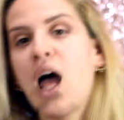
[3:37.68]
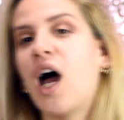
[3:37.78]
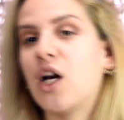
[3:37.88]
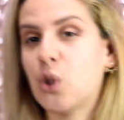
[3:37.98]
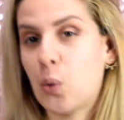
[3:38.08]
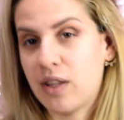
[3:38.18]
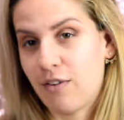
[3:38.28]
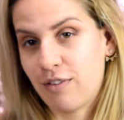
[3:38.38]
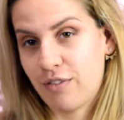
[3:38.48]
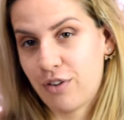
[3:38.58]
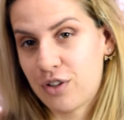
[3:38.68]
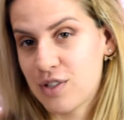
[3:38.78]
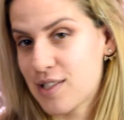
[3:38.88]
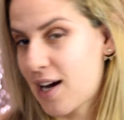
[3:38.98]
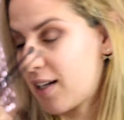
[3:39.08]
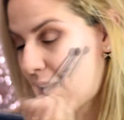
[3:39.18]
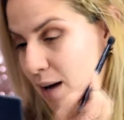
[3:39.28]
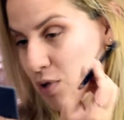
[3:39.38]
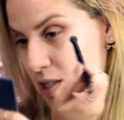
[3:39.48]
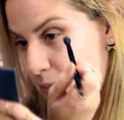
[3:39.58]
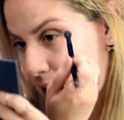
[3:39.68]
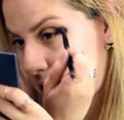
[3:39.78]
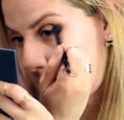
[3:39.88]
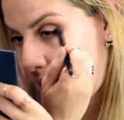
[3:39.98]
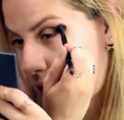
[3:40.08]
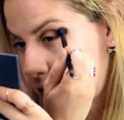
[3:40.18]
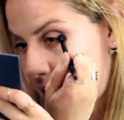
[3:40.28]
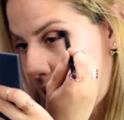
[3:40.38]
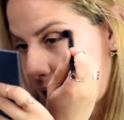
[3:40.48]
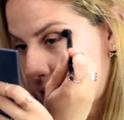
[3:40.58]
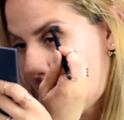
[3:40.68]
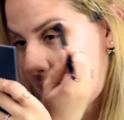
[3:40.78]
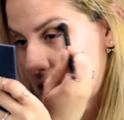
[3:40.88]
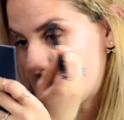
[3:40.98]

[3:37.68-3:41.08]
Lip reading: And with the fluffier side, I'm just blending out the hard edge.